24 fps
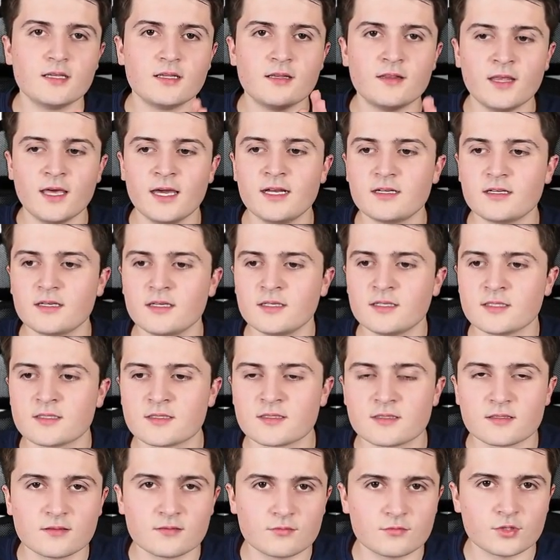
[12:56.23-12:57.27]
that
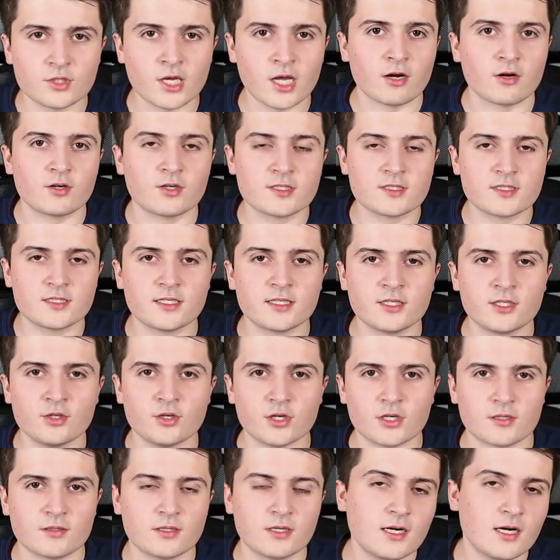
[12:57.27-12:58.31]
is yeah,
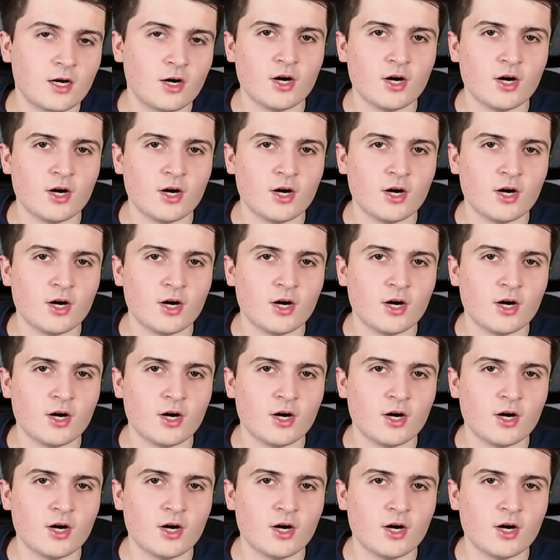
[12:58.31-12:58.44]
secure.